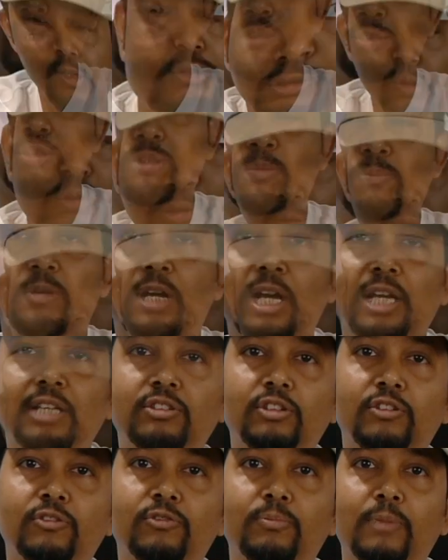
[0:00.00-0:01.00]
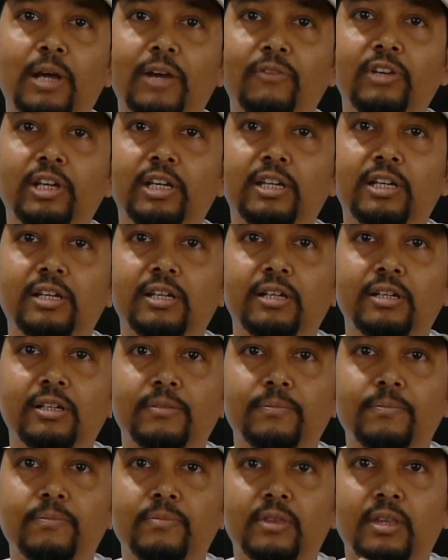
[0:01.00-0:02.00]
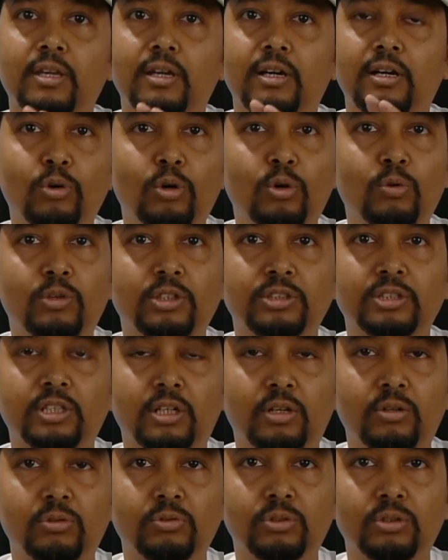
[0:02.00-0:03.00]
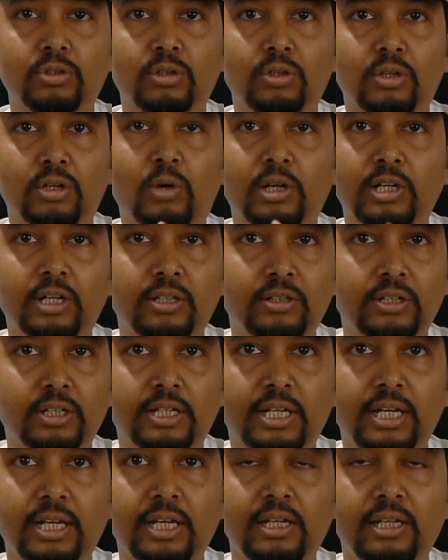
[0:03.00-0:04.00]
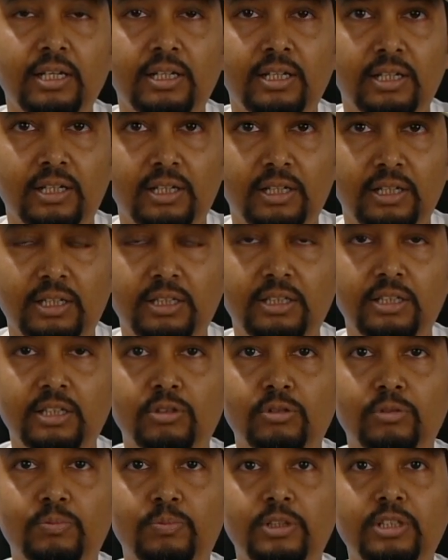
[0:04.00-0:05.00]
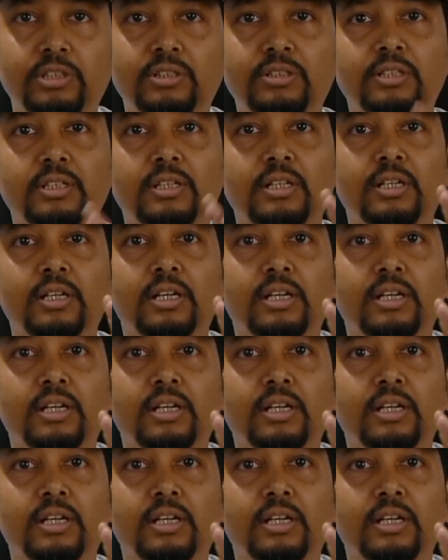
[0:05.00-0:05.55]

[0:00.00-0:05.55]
So the price of Mavic Pro was around 100k Indian rupees